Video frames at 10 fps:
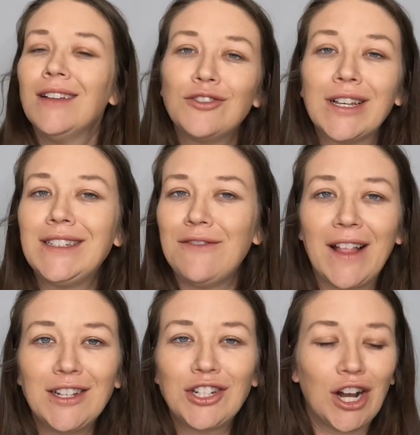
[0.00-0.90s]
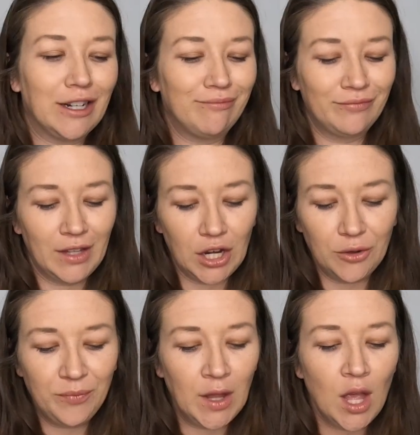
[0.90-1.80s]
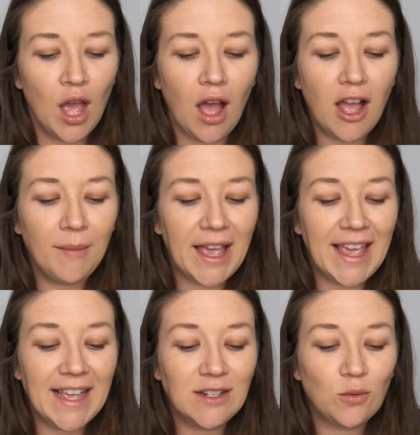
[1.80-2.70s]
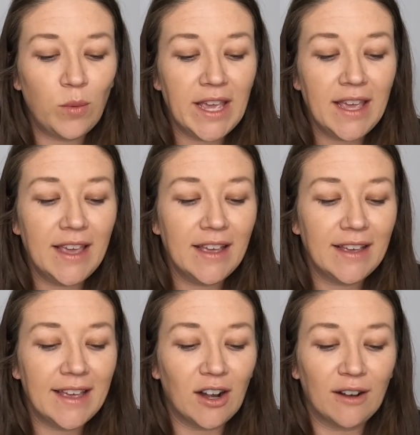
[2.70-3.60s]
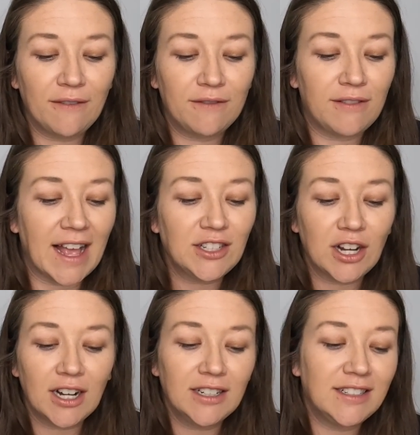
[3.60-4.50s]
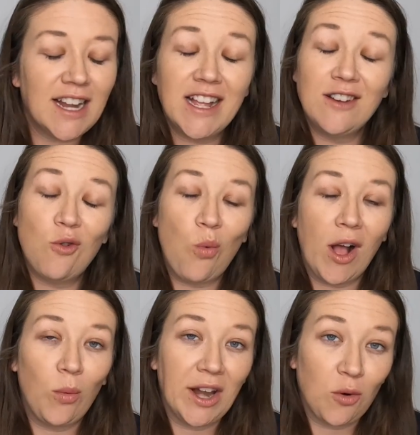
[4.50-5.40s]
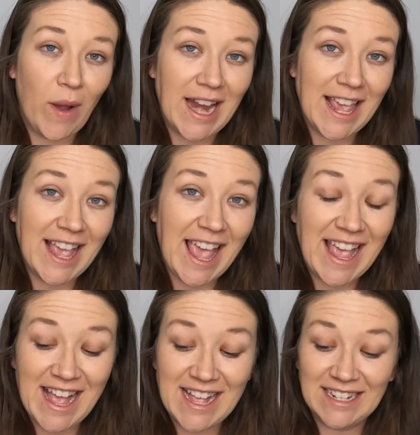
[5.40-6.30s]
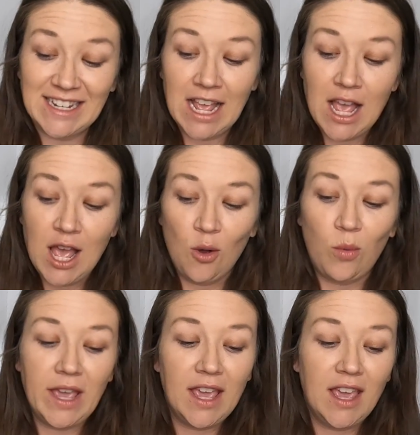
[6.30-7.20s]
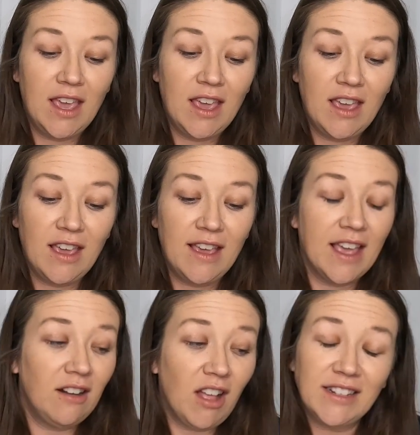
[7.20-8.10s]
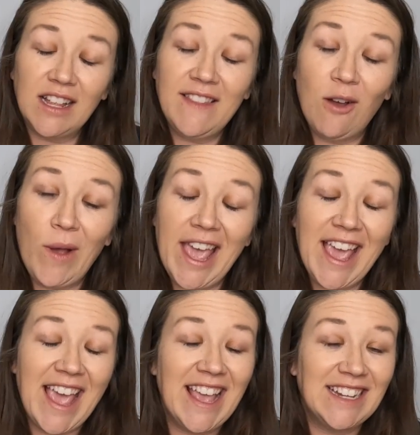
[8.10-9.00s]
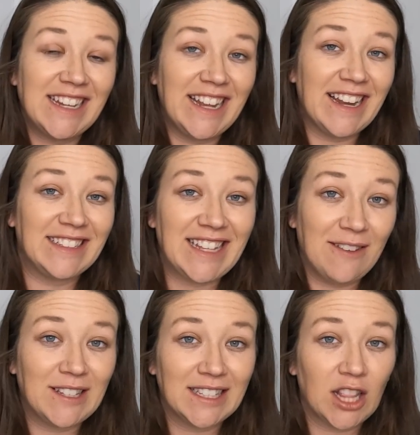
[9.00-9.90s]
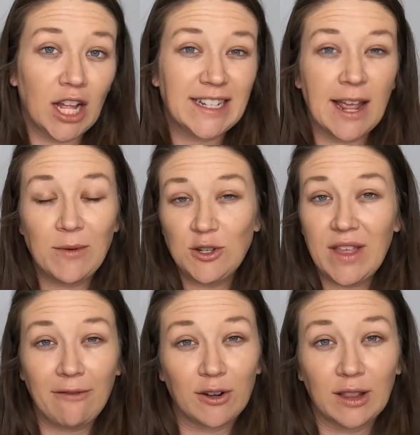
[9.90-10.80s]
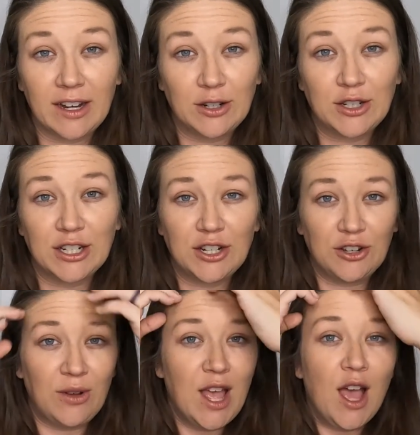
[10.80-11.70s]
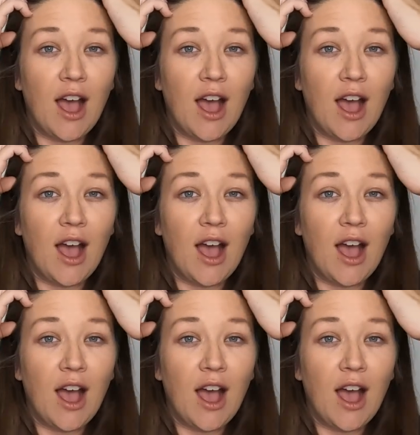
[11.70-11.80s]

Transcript: trusty flashcard, you know? And we get our flashcards done while we are waiting, and we get a lot done that way, and it saves us a lot of time. We do that for literature too.